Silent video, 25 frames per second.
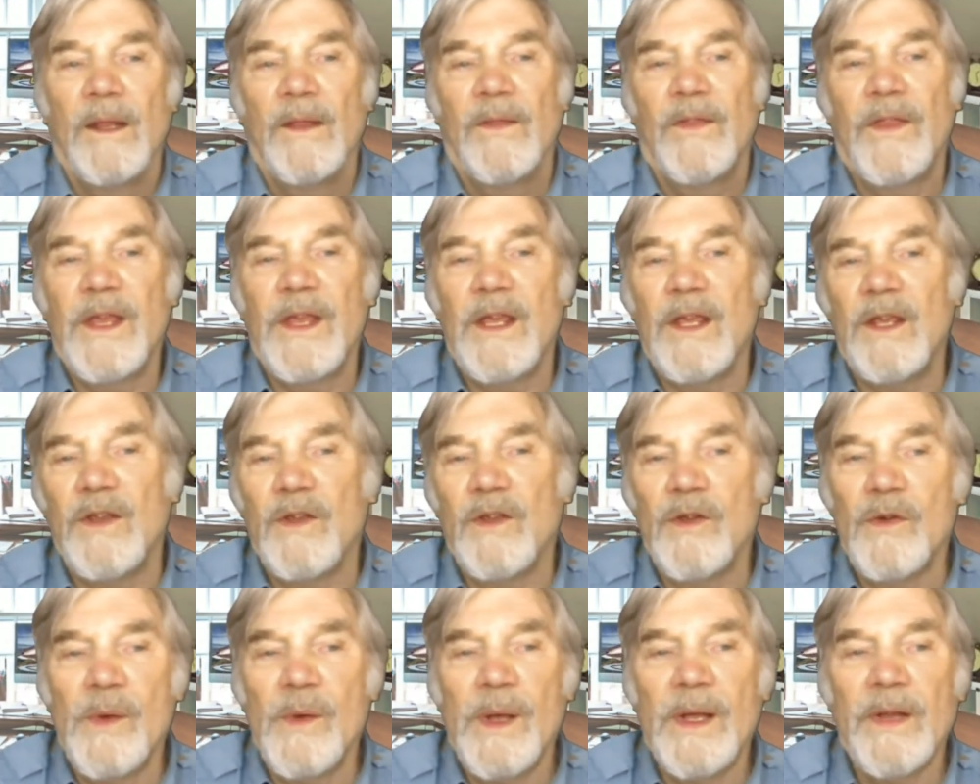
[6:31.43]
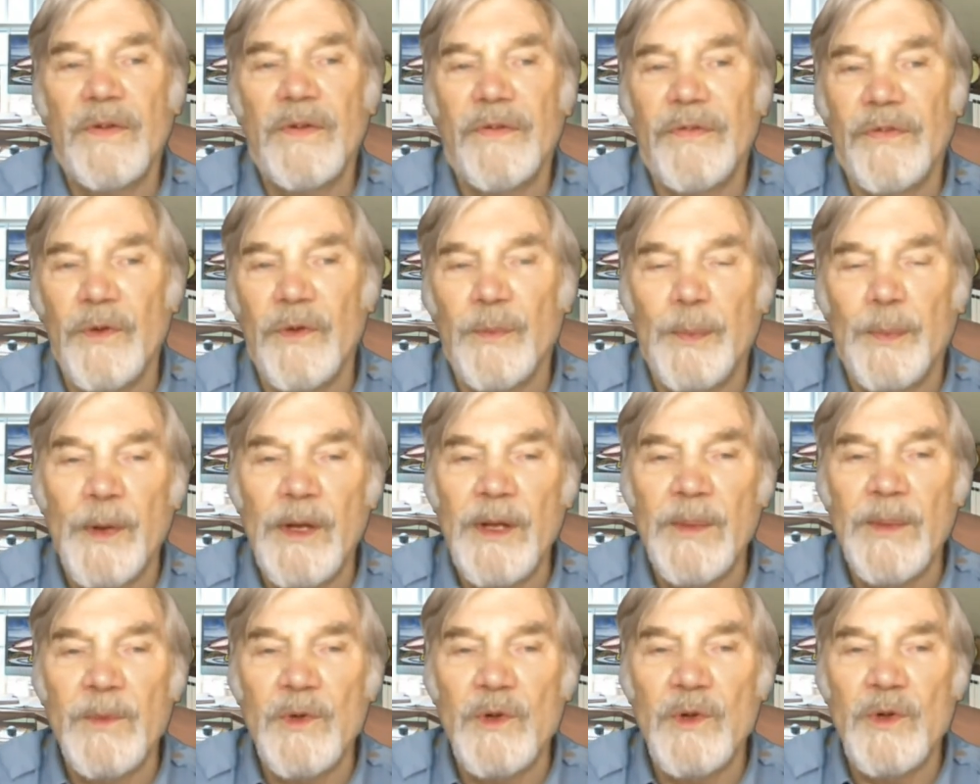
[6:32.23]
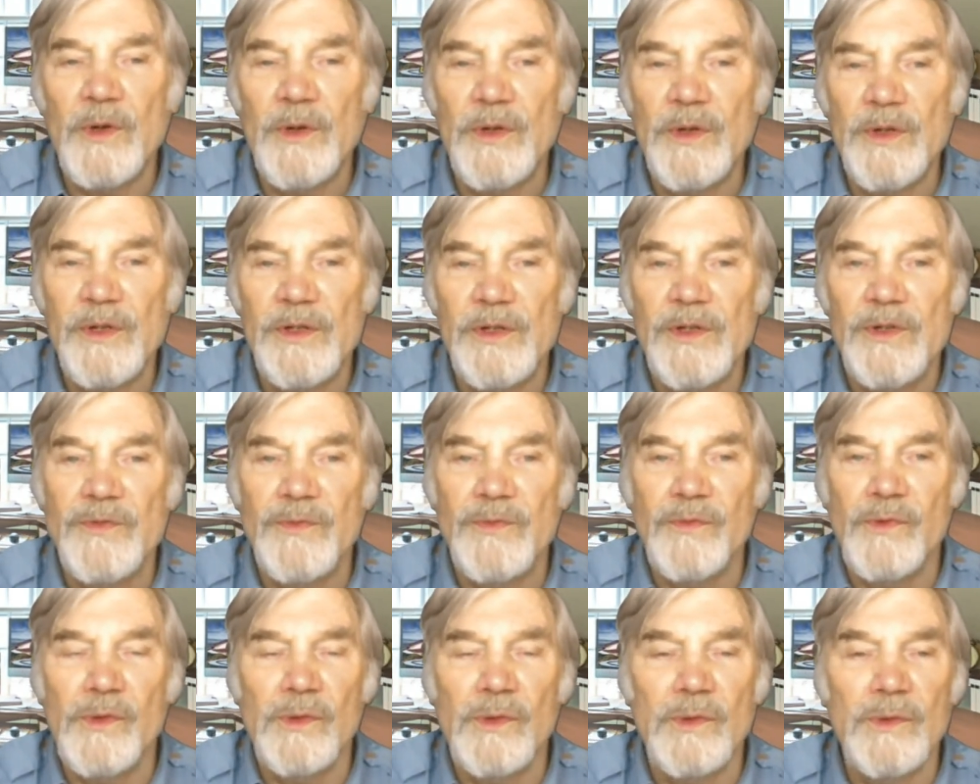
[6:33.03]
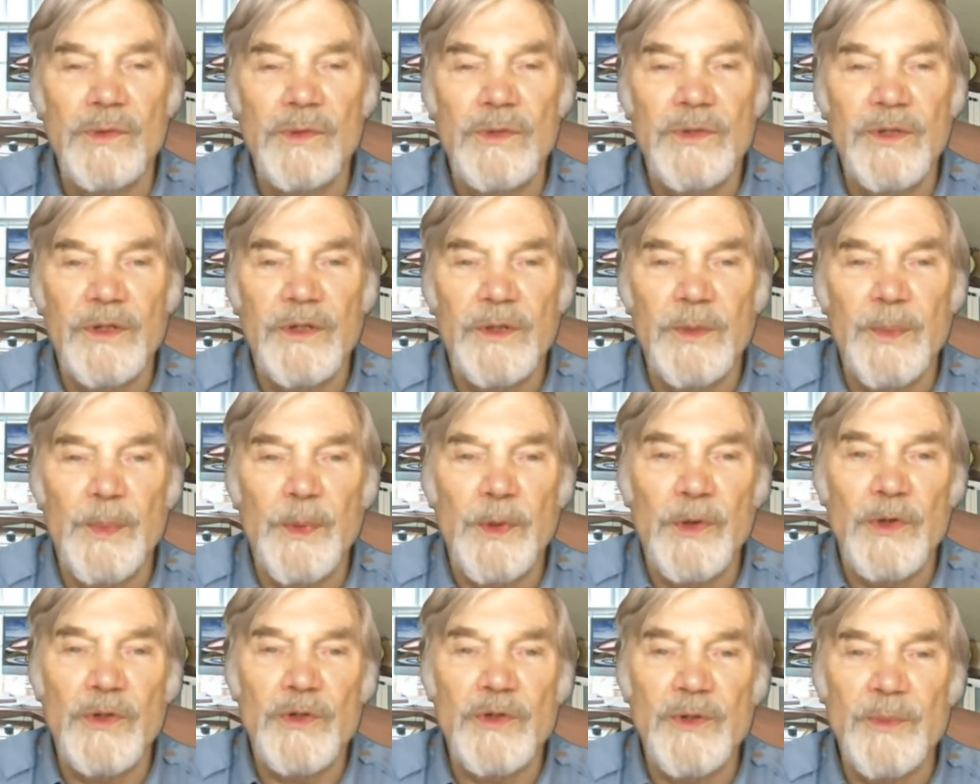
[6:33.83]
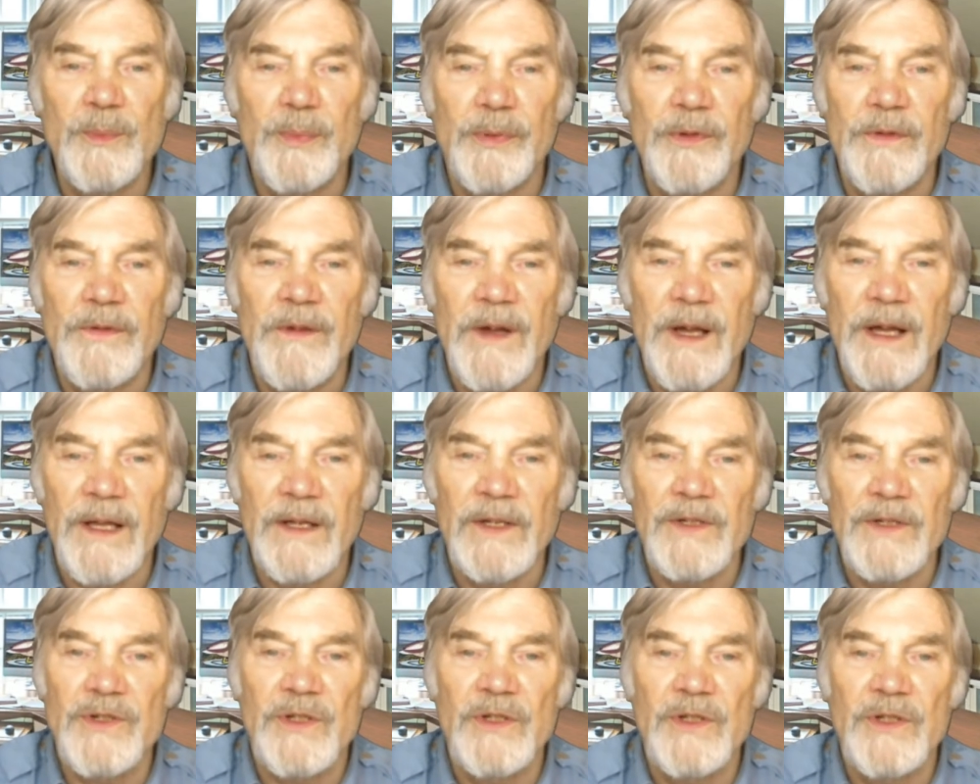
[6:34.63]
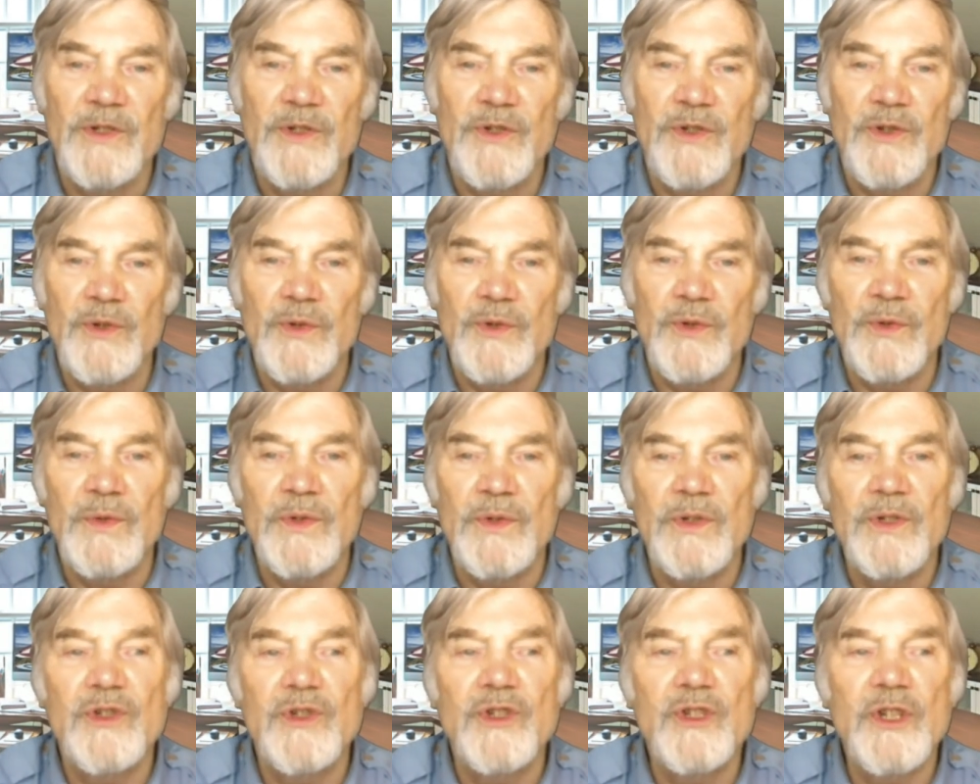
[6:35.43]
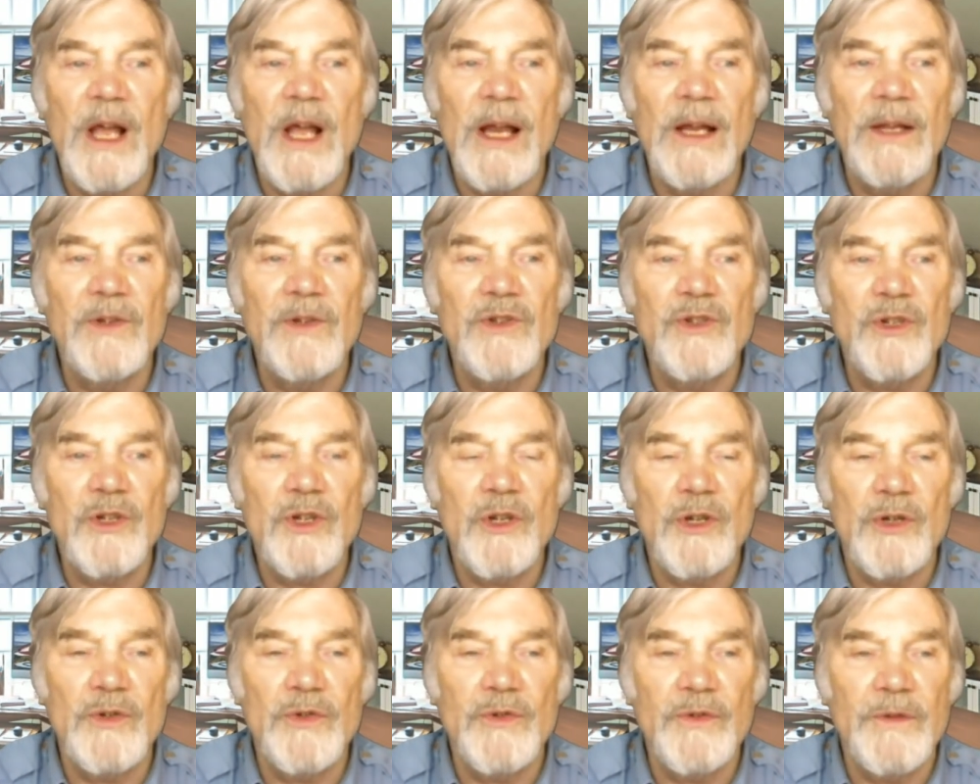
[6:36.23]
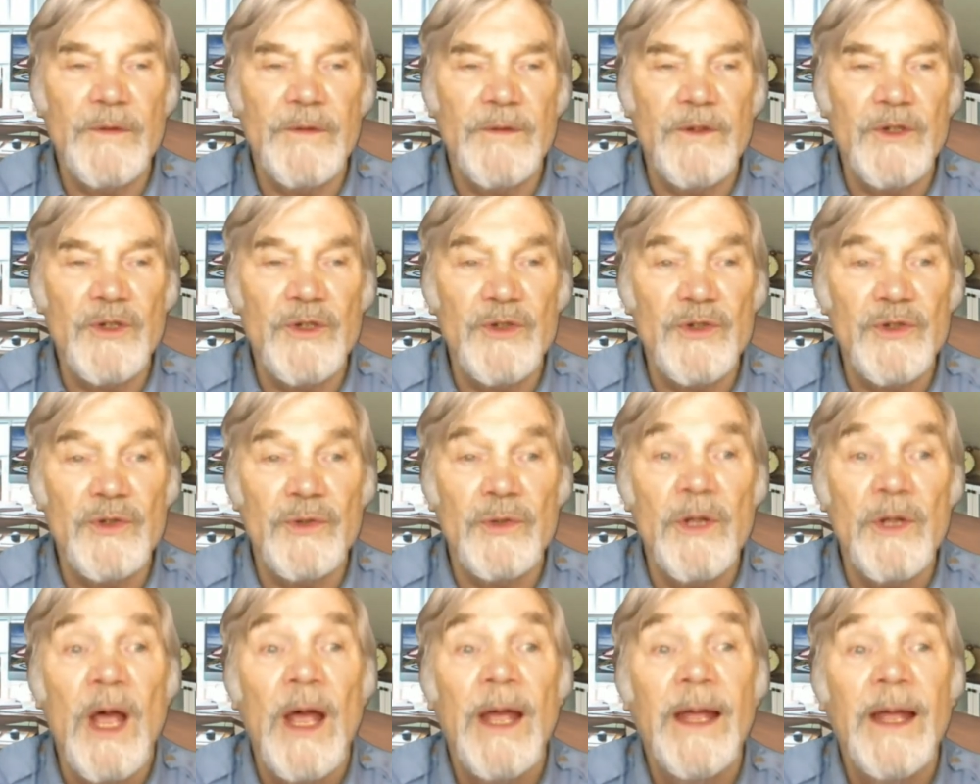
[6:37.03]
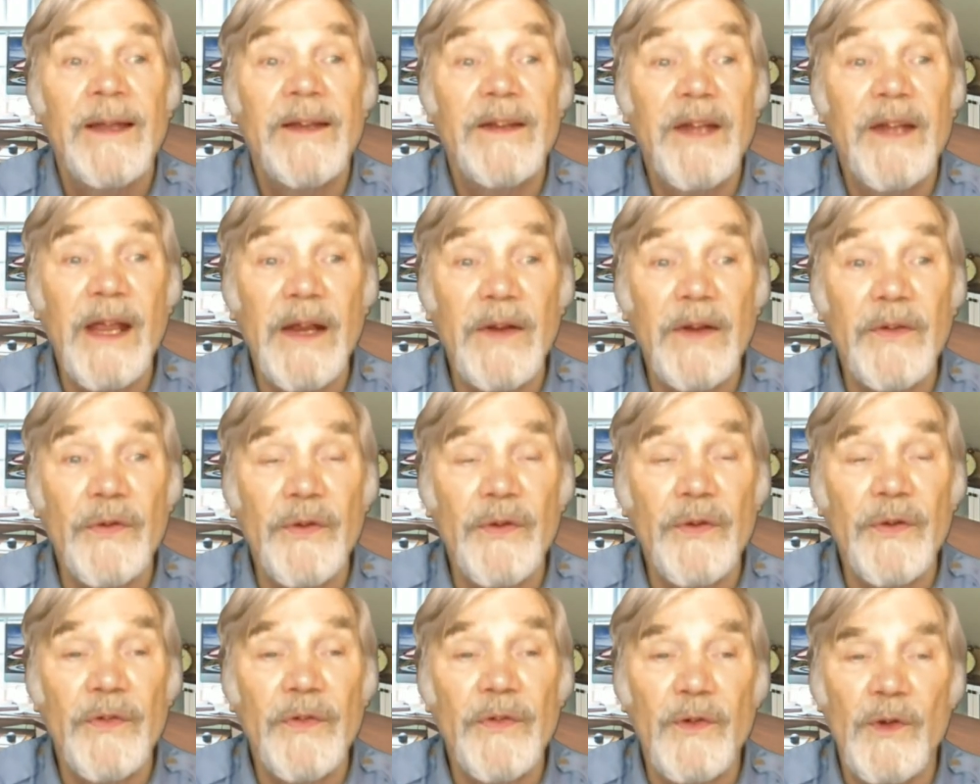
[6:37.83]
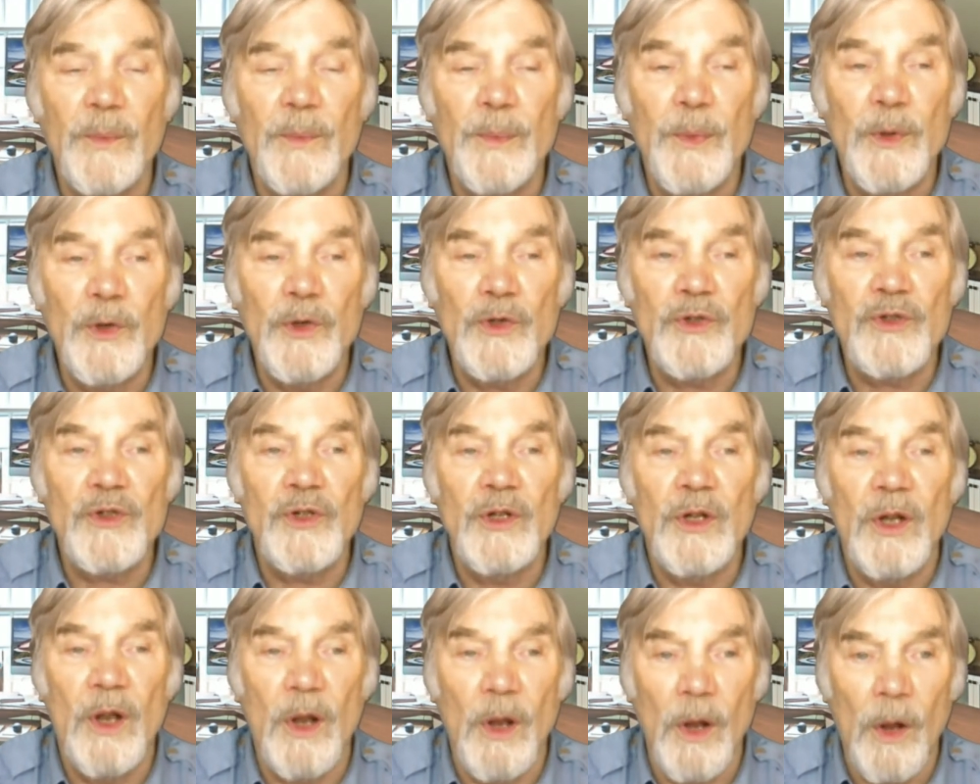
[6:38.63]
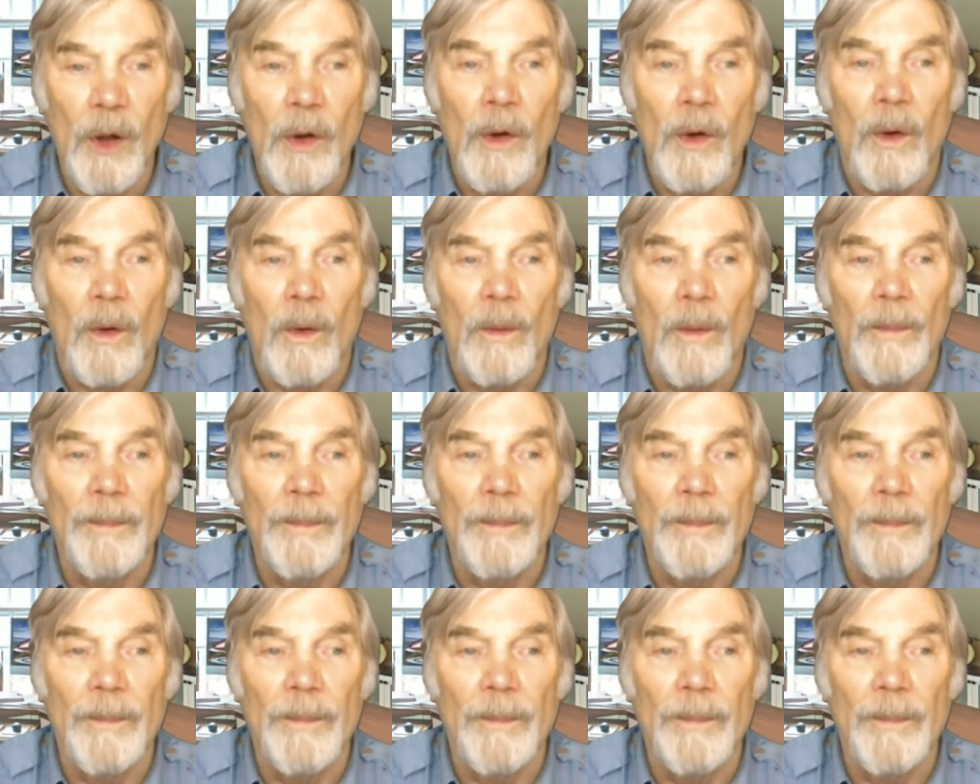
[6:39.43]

The US Supreme Court has ruled that abortion providers can sue to challenge a controversial Texas abortion law.